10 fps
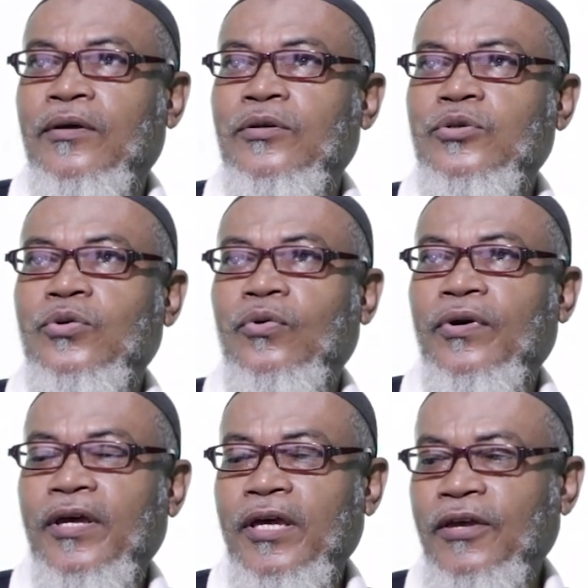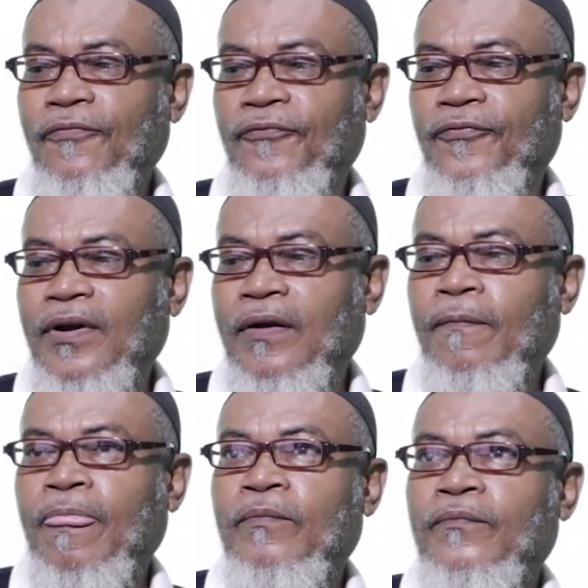So if
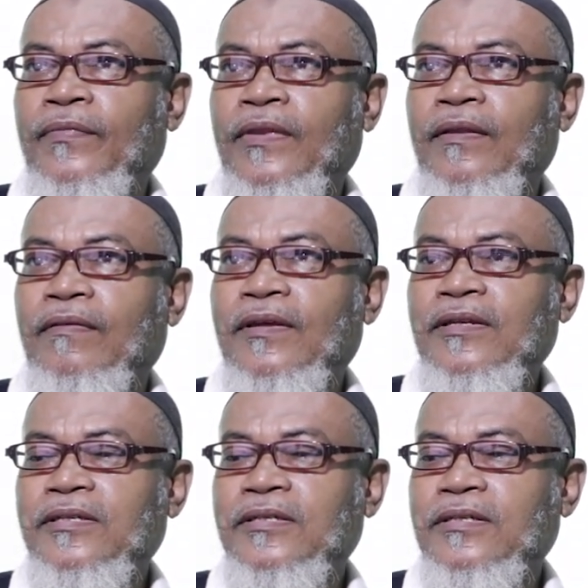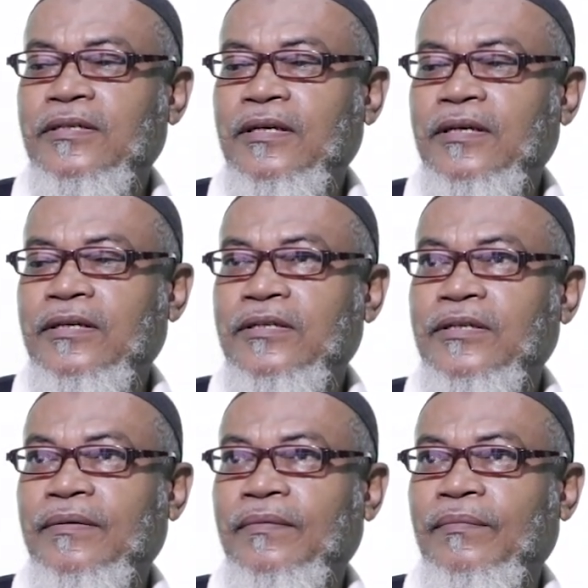this is
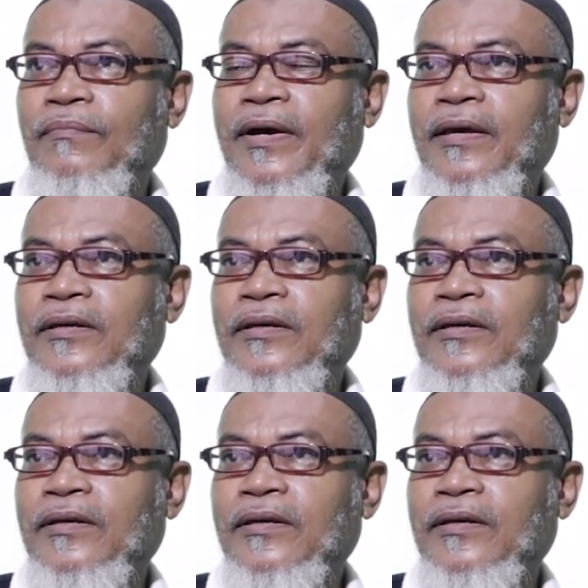my